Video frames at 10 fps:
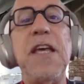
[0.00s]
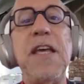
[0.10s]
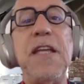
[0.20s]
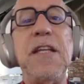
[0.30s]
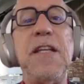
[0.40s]

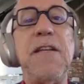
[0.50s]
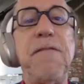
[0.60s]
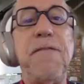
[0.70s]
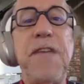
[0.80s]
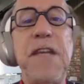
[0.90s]

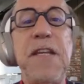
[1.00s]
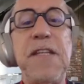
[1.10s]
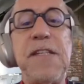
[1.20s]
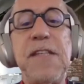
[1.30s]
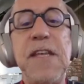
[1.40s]
in
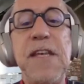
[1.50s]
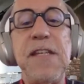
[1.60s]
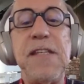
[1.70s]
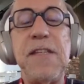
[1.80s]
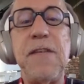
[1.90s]
Venice,
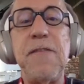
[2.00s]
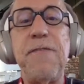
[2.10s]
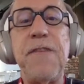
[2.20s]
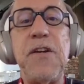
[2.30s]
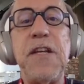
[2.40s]
is a
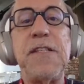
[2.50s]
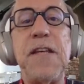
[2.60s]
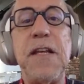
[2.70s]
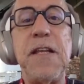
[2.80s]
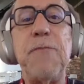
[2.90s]
very
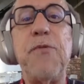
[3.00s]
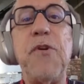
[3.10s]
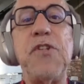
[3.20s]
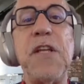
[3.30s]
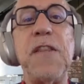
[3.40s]
exciting
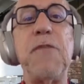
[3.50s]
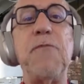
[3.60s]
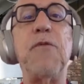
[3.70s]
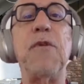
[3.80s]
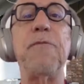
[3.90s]
project
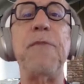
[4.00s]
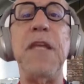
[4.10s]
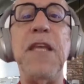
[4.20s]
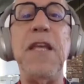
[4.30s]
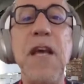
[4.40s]
that will
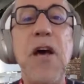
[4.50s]
be